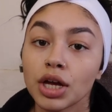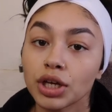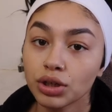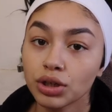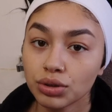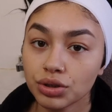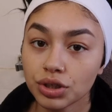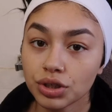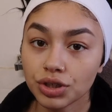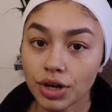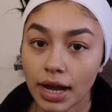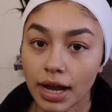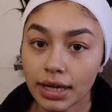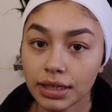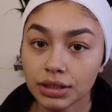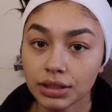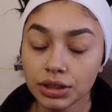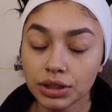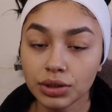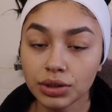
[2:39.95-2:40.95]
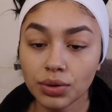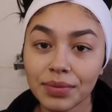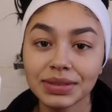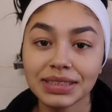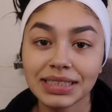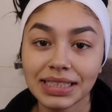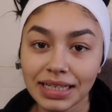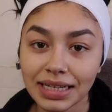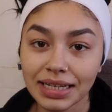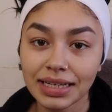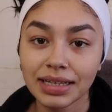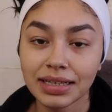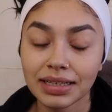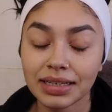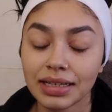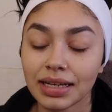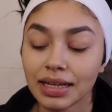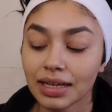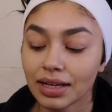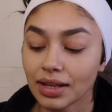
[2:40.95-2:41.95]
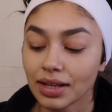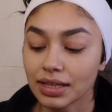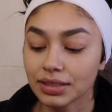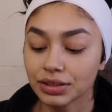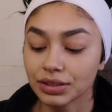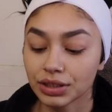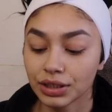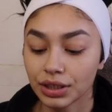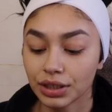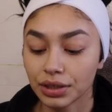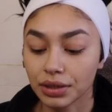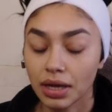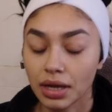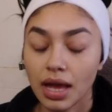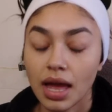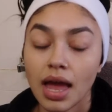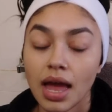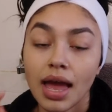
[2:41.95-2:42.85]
You should try it too. I was needing a, a cleanser